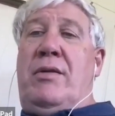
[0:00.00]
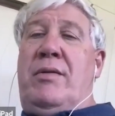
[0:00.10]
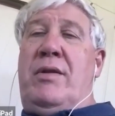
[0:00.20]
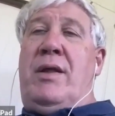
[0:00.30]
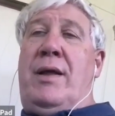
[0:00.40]

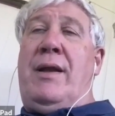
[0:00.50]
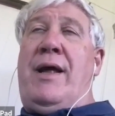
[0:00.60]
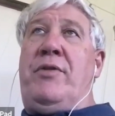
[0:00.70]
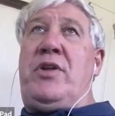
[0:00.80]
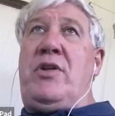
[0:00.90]
They
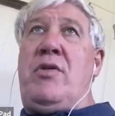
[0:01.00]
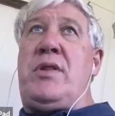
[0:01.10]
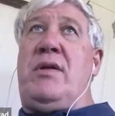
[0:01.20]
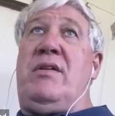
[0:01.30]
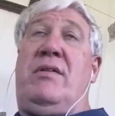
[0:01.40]
allow the
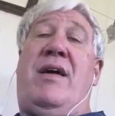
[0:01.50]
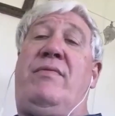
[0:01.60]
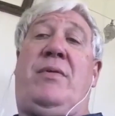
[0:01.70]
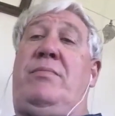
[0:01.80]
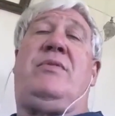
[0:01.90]
user to have,
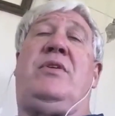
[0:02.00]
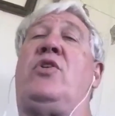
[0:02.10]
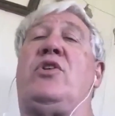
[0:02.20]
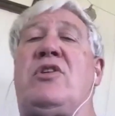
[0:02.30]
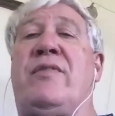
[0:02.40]
you know,
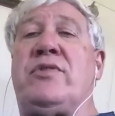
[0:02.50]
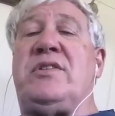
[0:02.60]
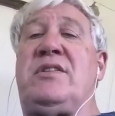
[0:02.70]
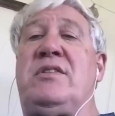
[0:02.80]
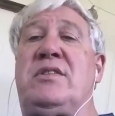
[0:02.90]
longer travel
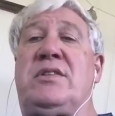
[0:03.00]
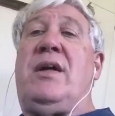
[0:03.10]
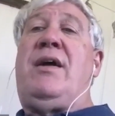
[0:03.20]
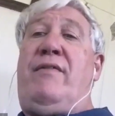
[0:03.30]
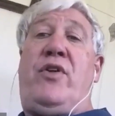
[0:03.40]
distance,
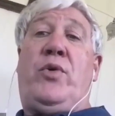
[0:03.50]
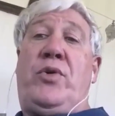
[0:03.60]
fewer